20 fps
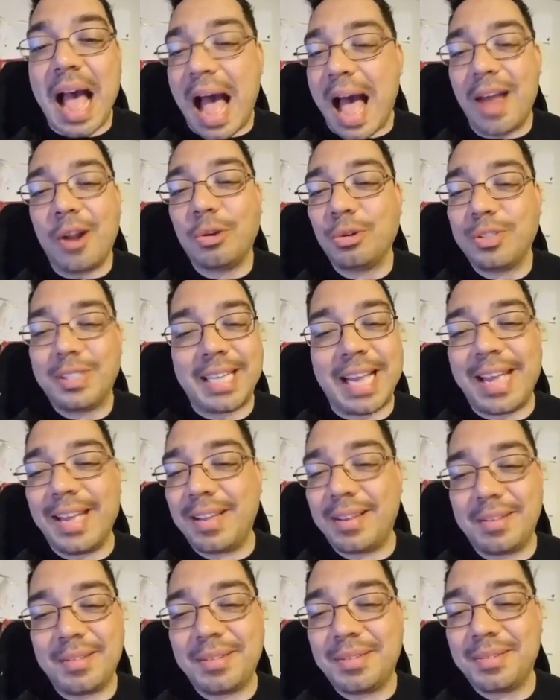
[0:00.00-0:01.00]
I don't
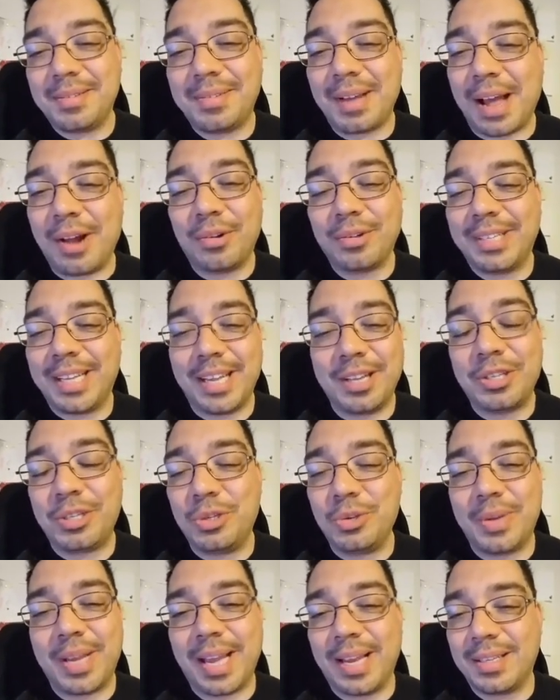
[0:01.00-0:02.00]
take
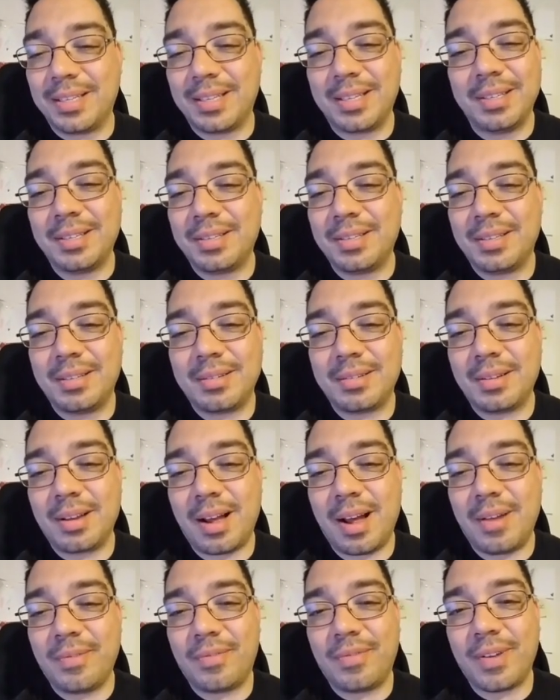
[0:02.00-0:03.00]
suitcases
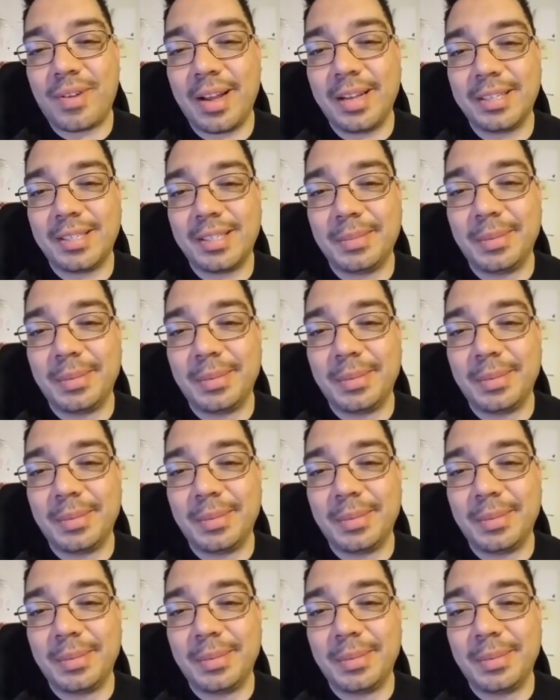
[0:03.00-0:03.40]
on flights.